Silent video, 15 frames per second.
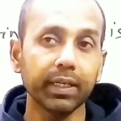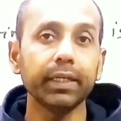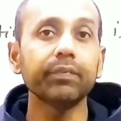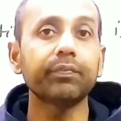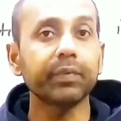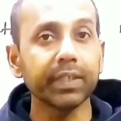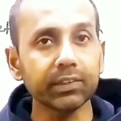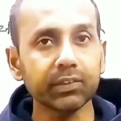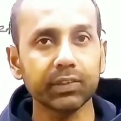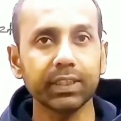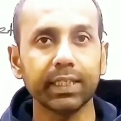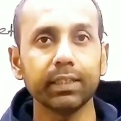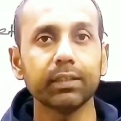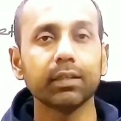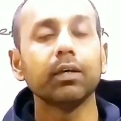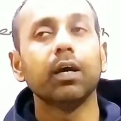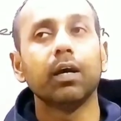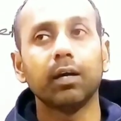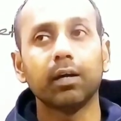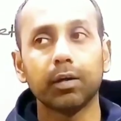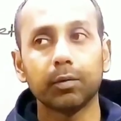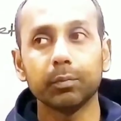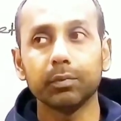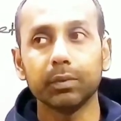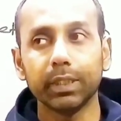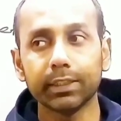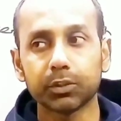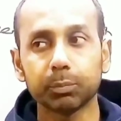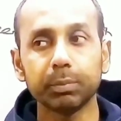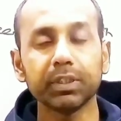differentiate.
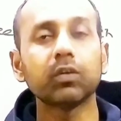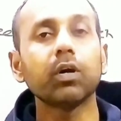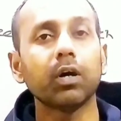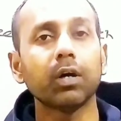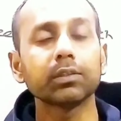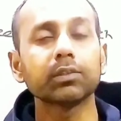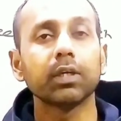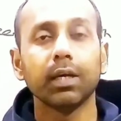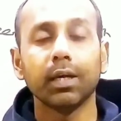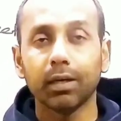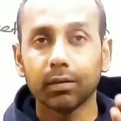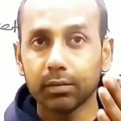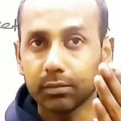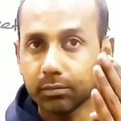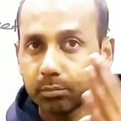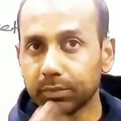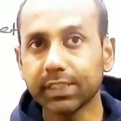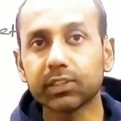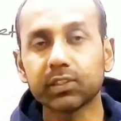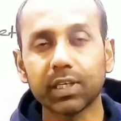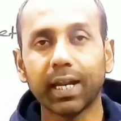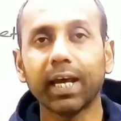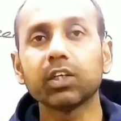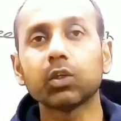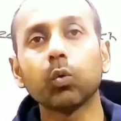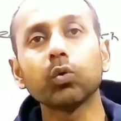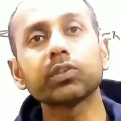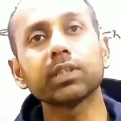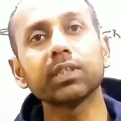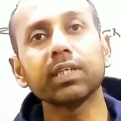It's because this
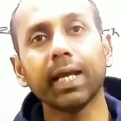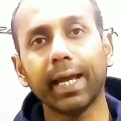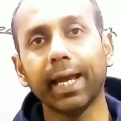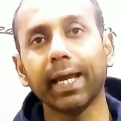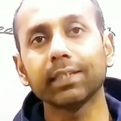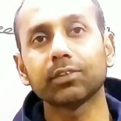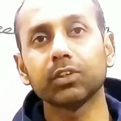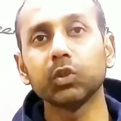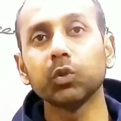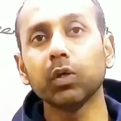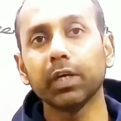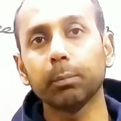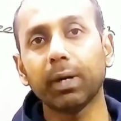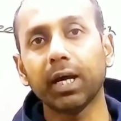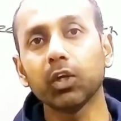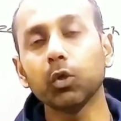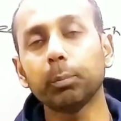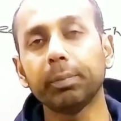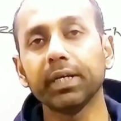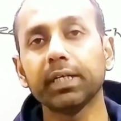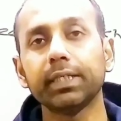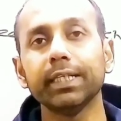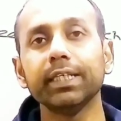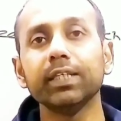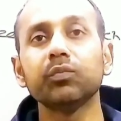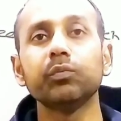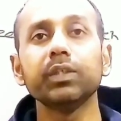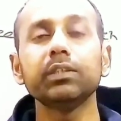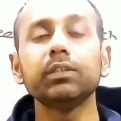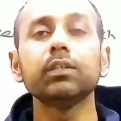glycogen has amylopectin
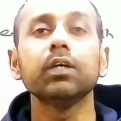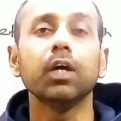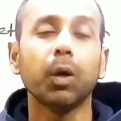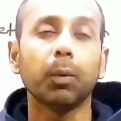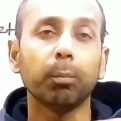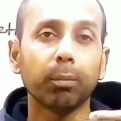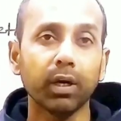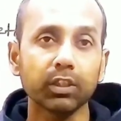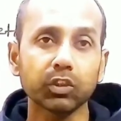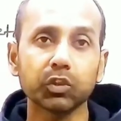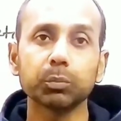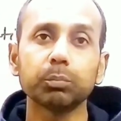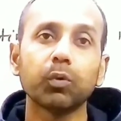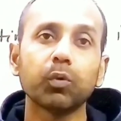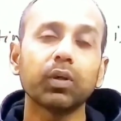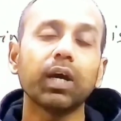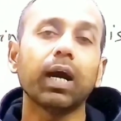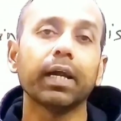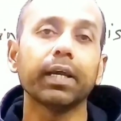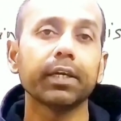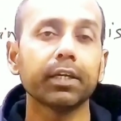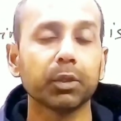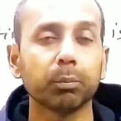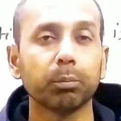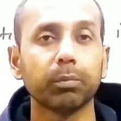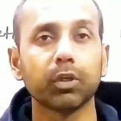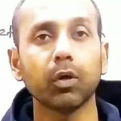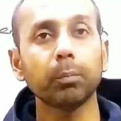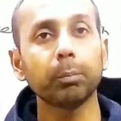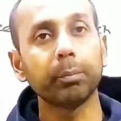with much more higher
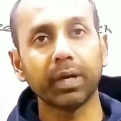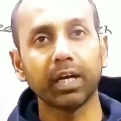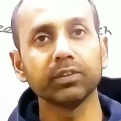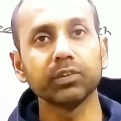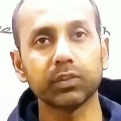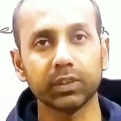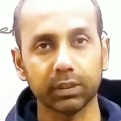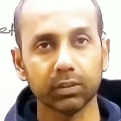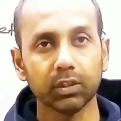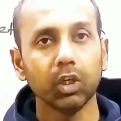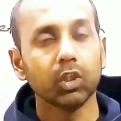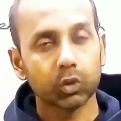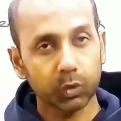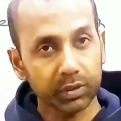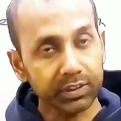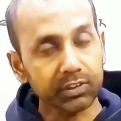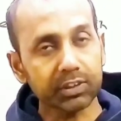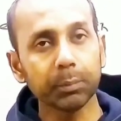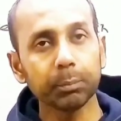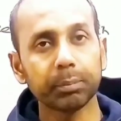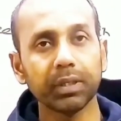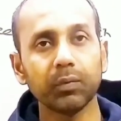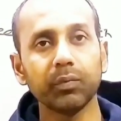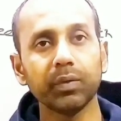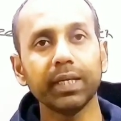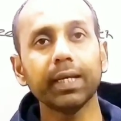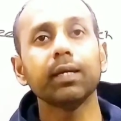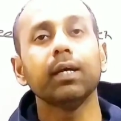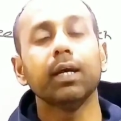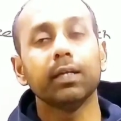number of branches. So in simple
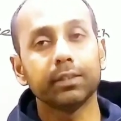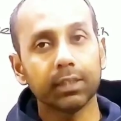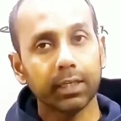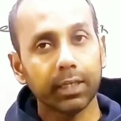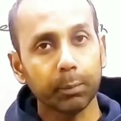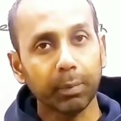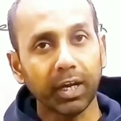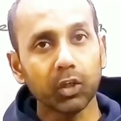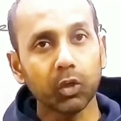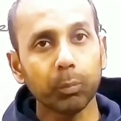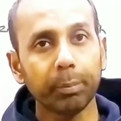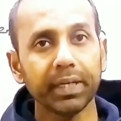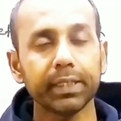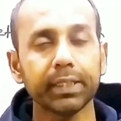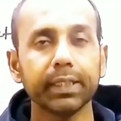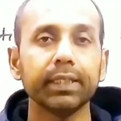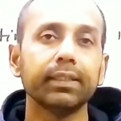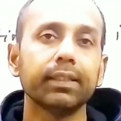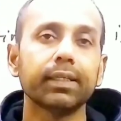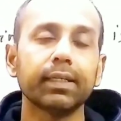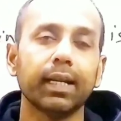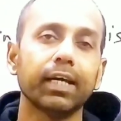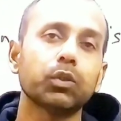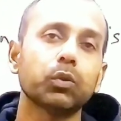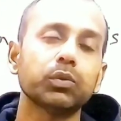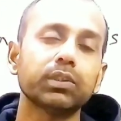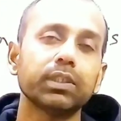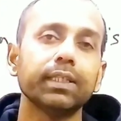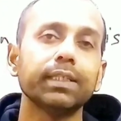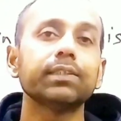way, the amylopectin in the
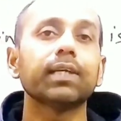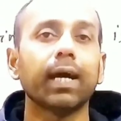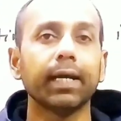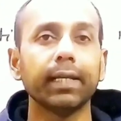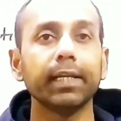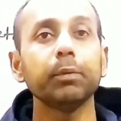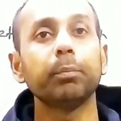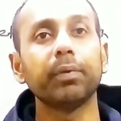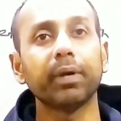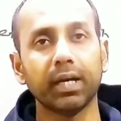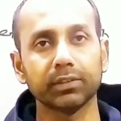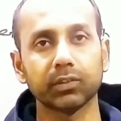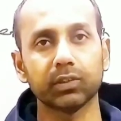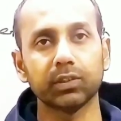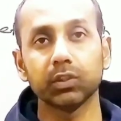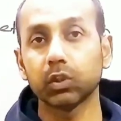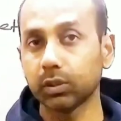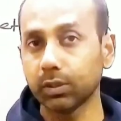glycogen is highly branched